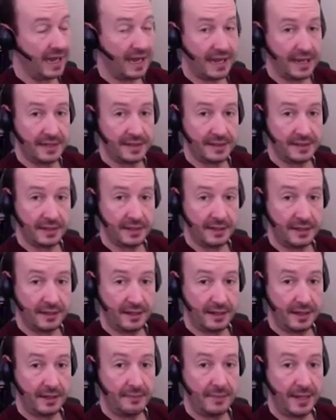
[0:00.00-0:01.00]
as
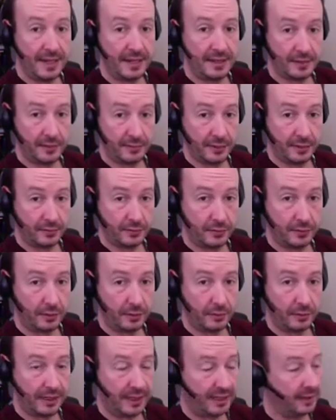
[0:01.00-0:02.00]
a means of
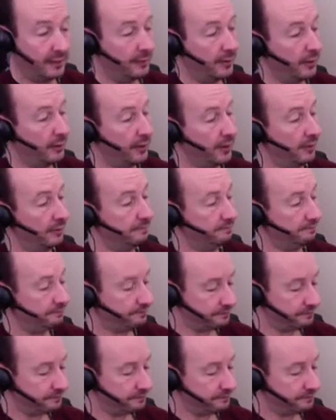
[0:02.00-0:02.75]
controlling the volume.